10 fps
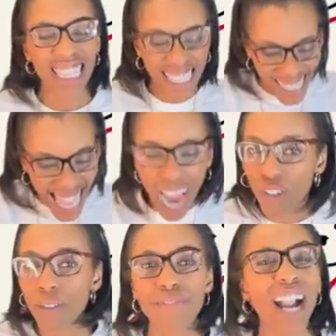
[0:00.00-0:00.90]
He
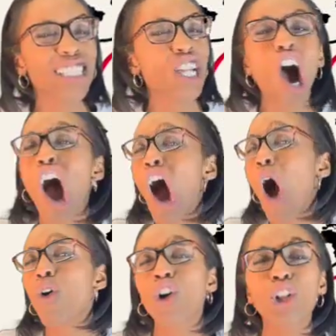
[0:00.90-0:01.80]
sacrificed
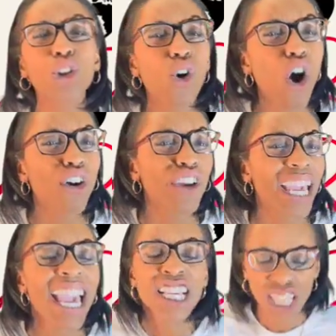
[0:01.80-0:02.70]
all glory